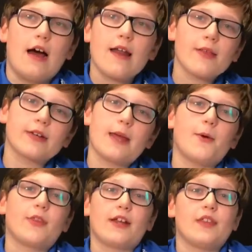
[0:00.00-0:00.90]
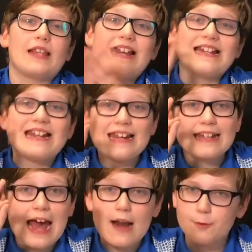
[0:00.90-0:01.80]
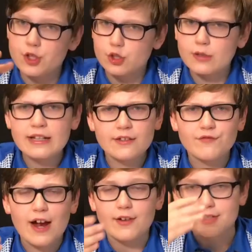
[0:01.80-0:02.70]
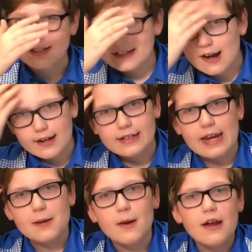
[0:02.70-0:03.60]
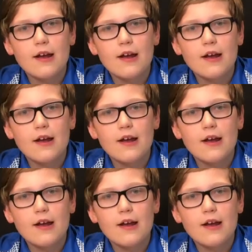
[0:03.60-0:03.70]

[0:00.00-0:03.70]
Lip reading: Another game mode that I think they need to add, which is already in the files, is gun game.